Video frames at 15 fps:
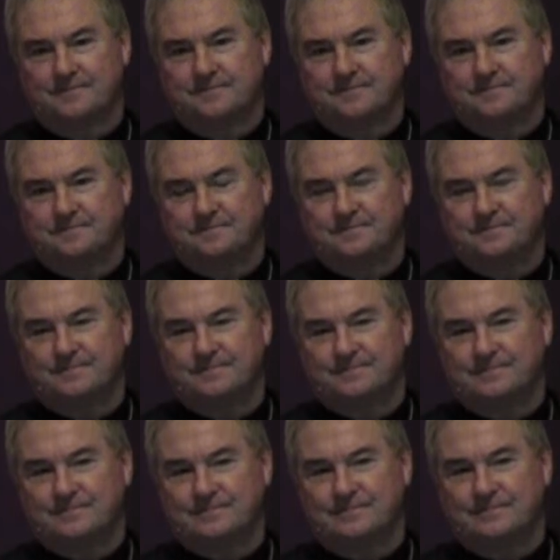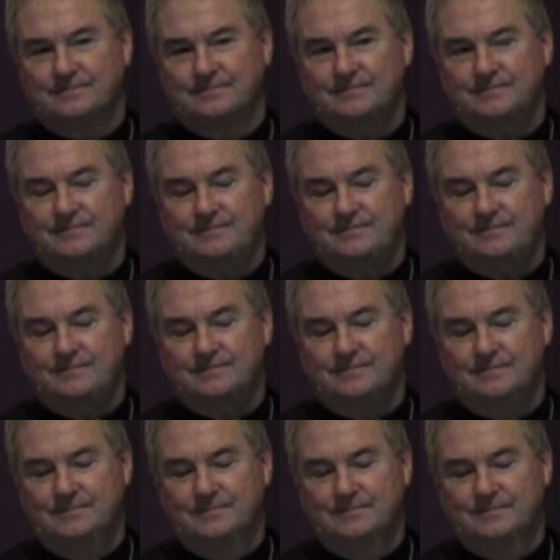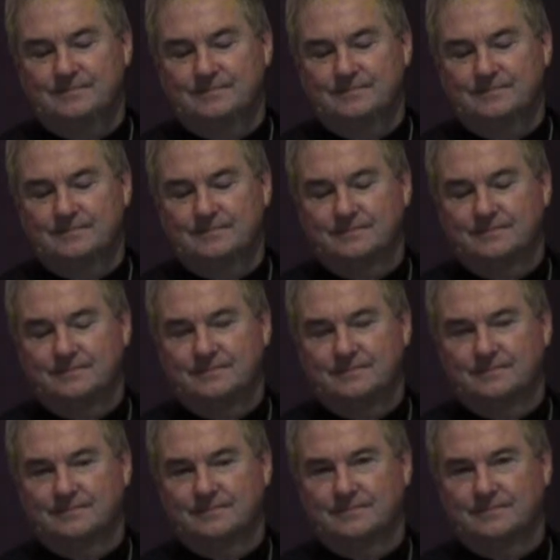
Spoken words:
(silence)